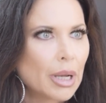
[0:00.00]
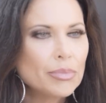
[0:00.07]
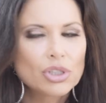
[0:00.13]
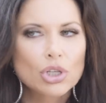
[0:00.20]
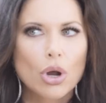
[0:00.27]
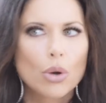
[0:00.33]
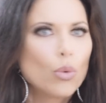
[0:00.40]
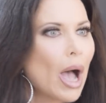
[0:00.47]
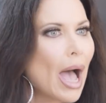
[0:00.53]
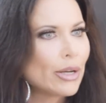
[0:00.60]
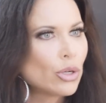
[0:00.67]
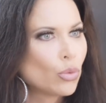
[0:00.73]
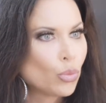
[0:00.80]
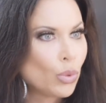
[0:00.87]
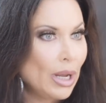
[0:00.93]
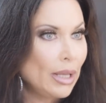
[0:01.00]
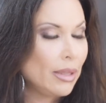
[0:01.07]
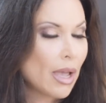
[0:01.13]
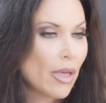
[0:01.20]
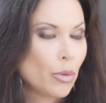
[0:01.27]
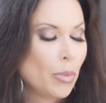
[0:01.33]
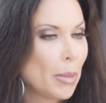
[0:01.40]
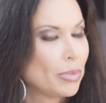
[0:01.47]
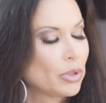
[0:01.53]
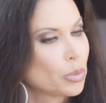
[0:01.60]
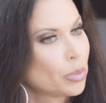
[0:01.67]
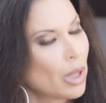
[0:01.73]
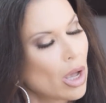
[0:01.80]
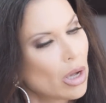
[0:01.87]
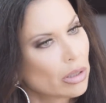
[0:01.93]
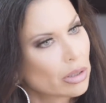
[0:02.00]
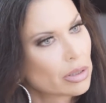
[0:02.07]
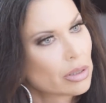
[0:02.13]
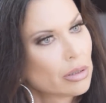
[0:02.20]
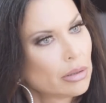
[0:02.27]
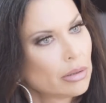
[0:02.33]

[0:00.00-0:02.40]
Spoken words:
I'm sorry. I don't read the other people's blogs.